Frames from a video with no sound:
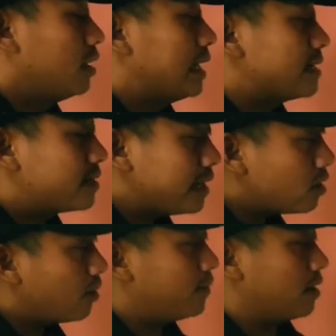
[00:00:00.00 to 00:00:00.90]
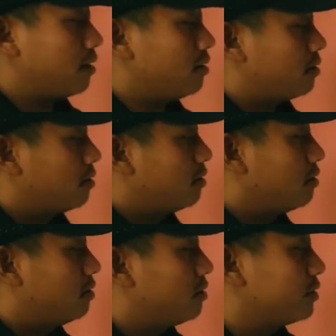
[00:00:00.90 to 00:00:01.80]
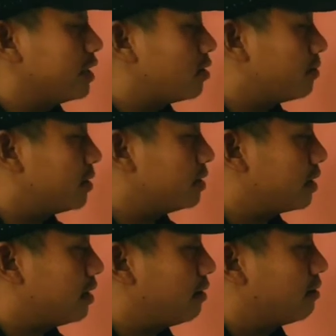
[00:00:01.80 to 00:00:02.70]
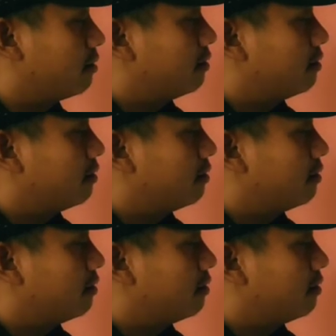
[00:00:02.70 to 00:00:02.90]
let us think over the